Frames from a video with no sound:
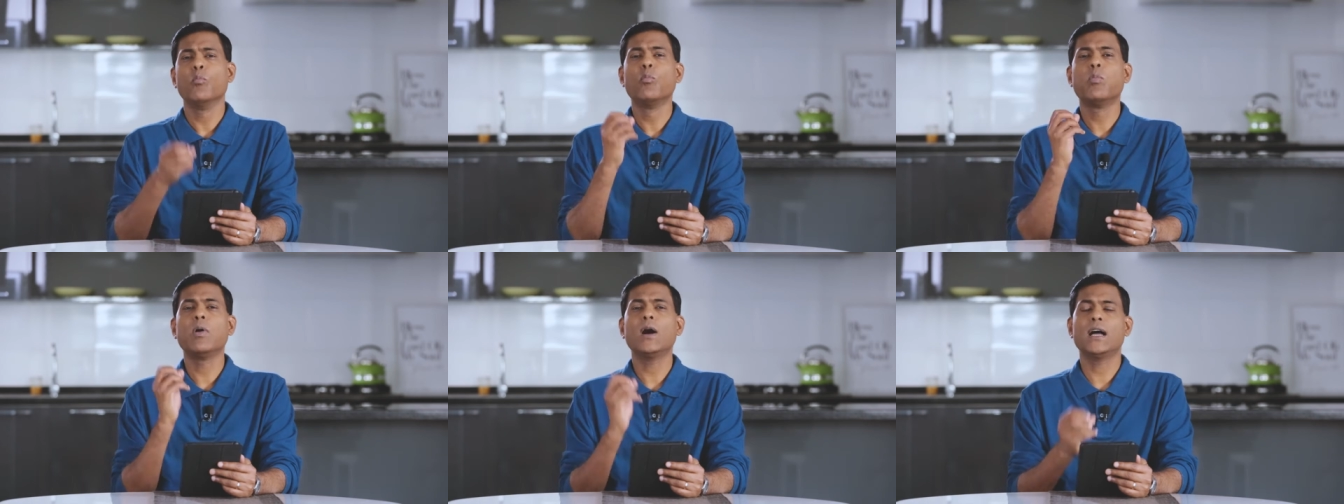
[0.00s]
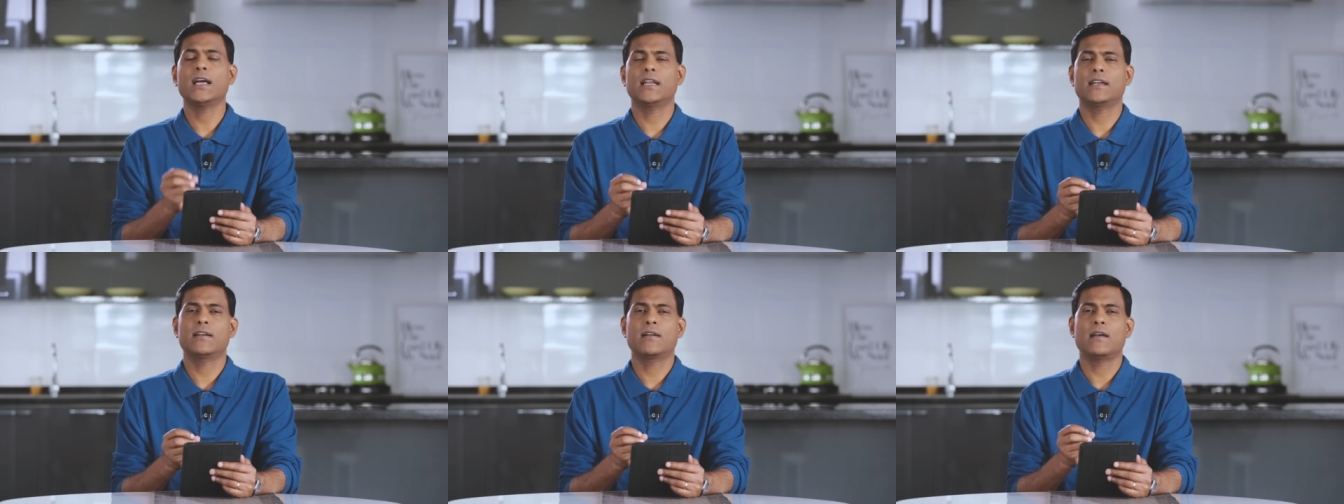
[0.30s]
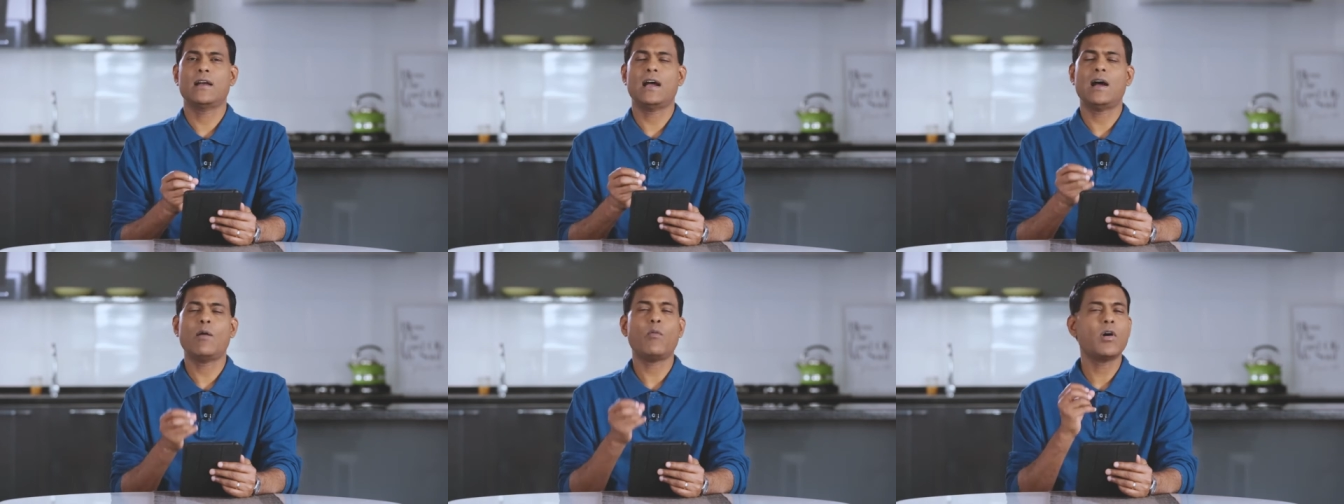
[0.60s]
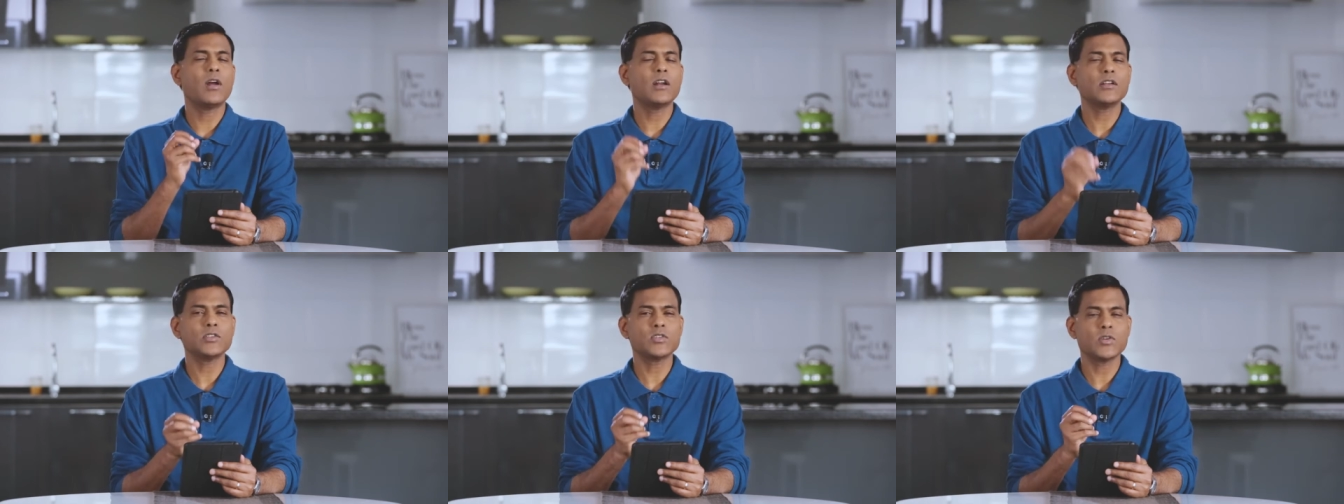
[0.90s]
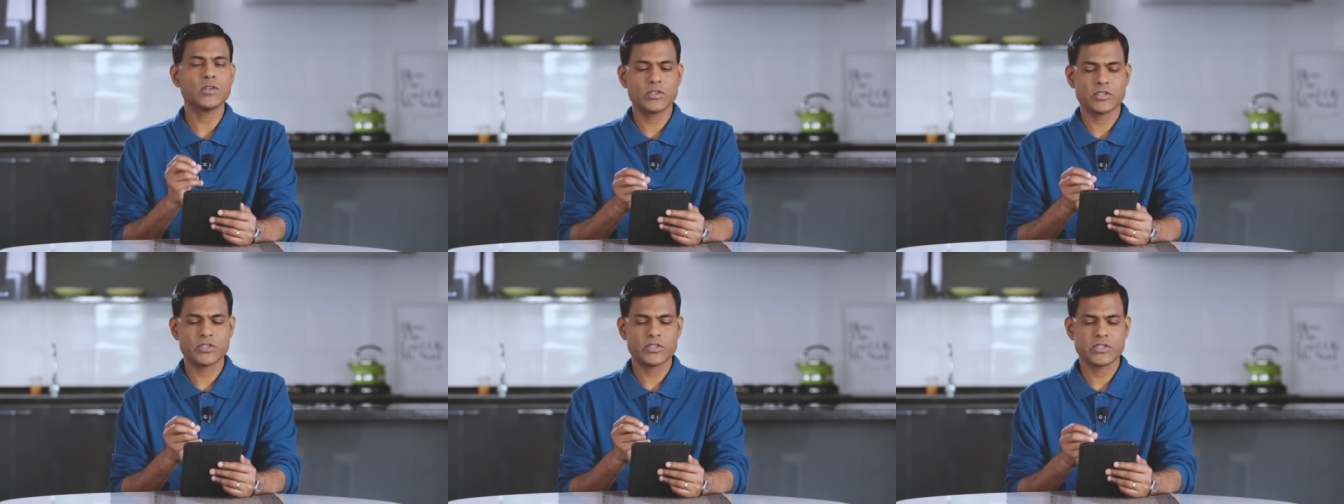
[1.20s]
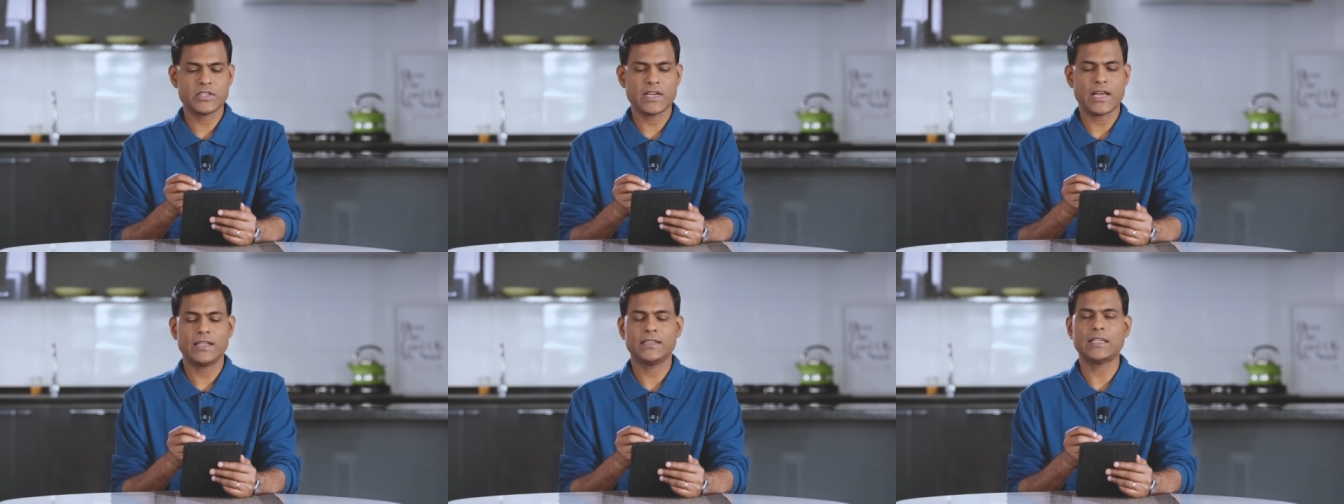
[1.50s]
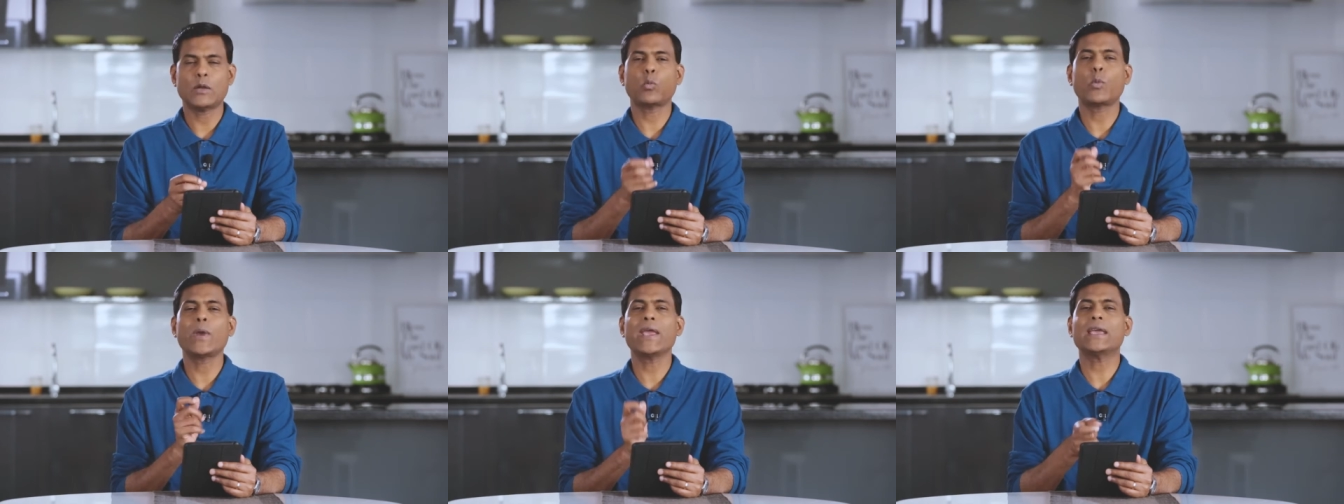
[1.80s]
But I want us to
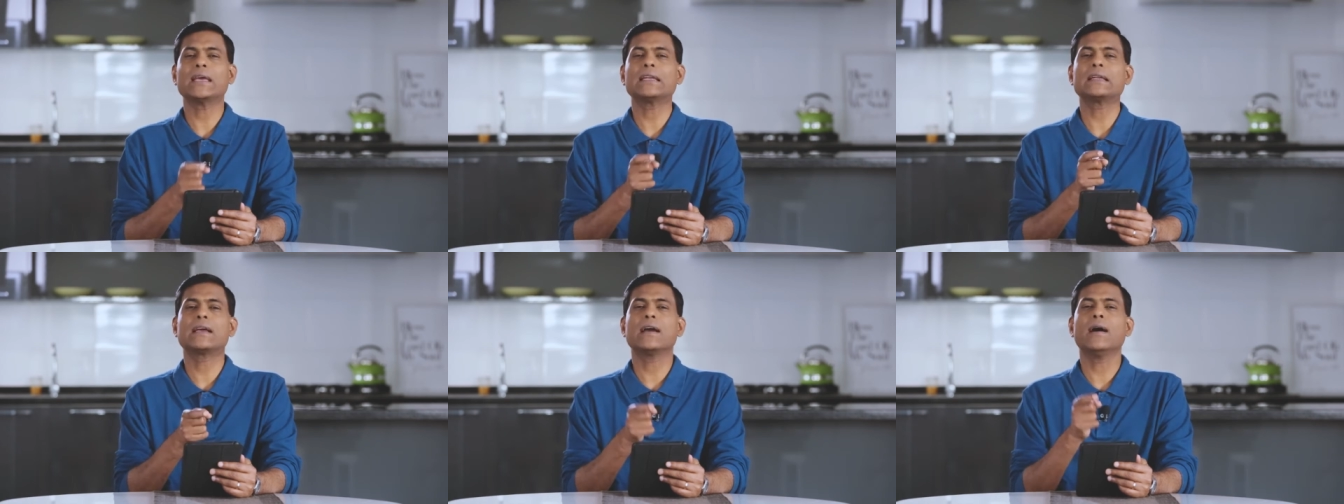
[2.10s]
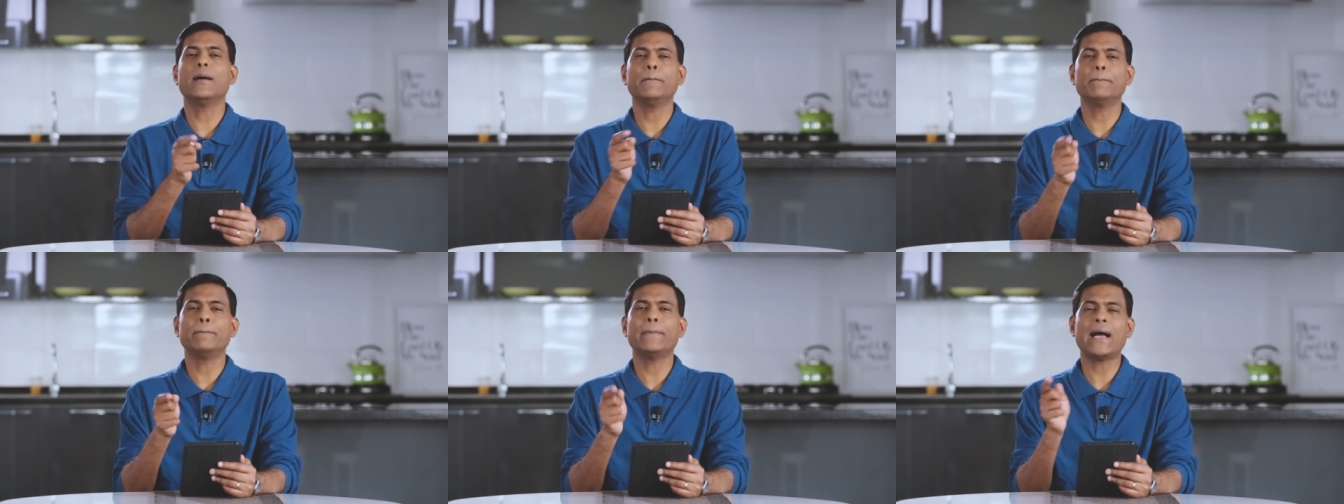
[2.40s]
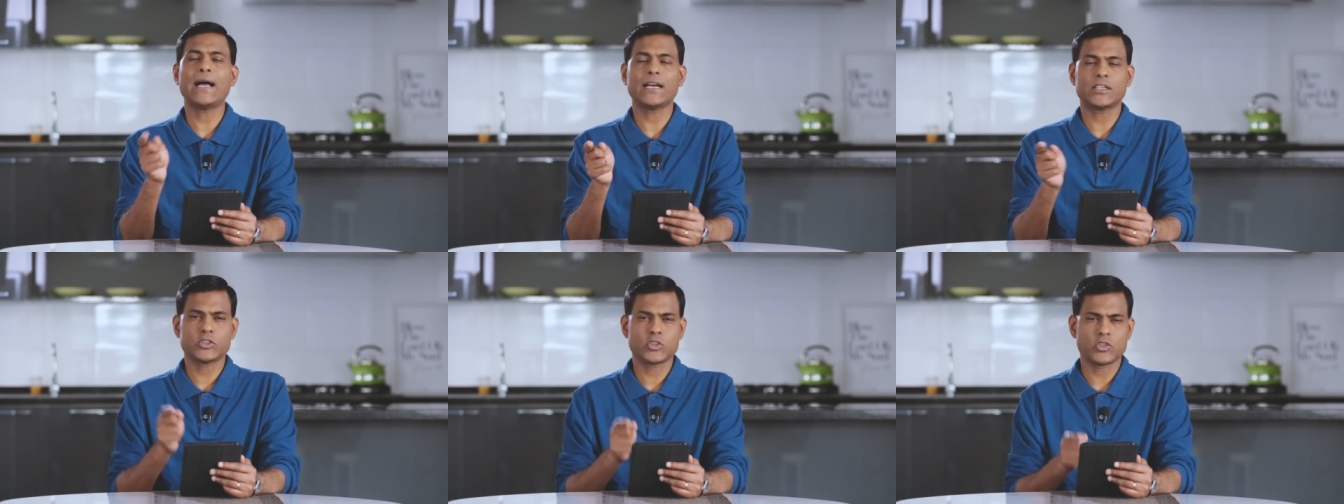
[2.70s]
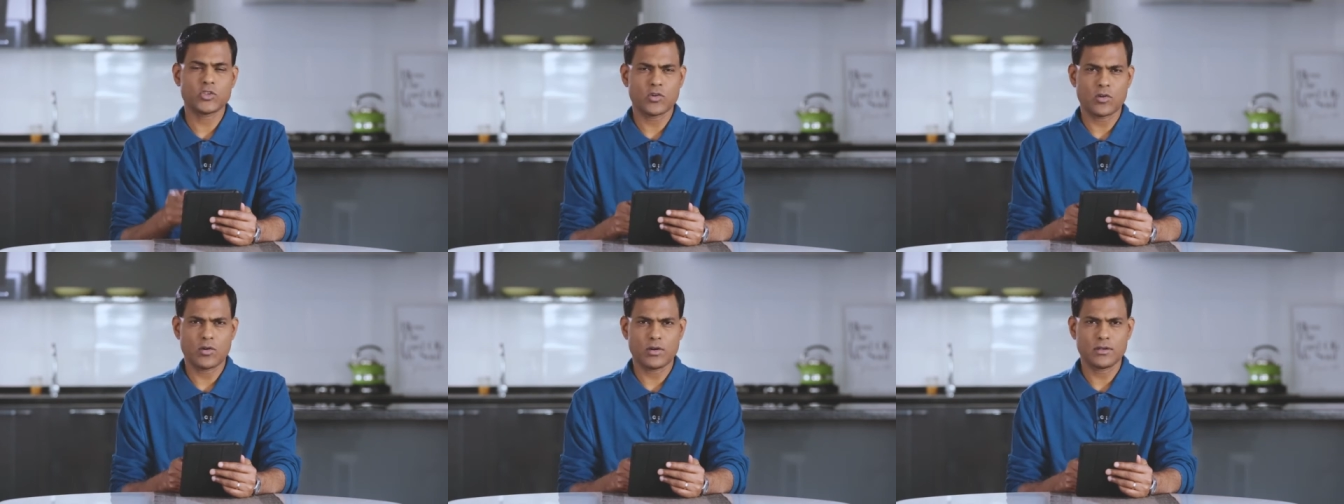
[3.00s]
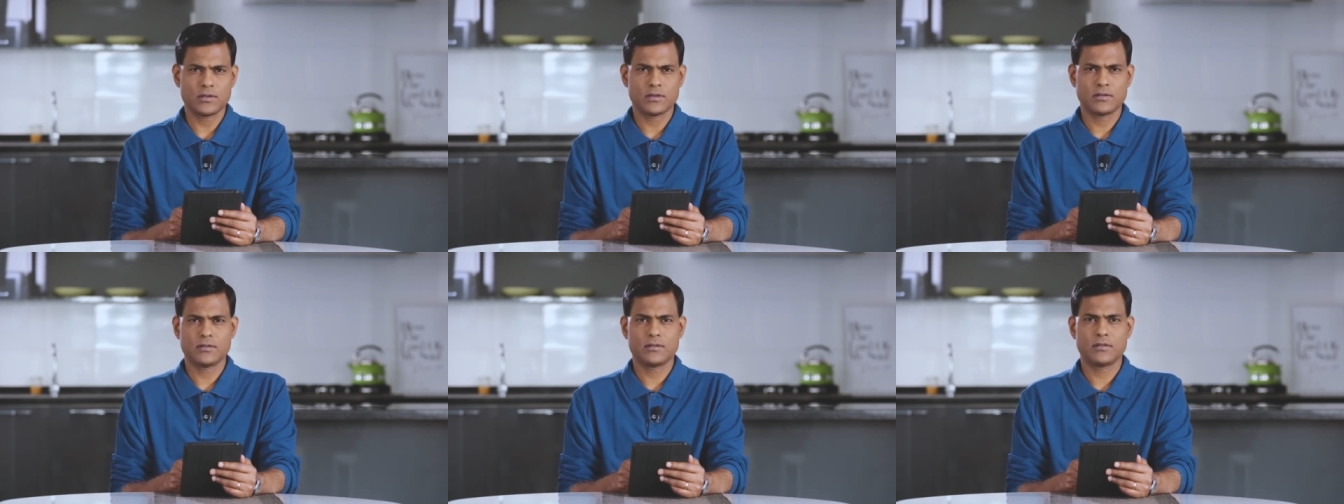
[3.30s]
understand that we can come back strong.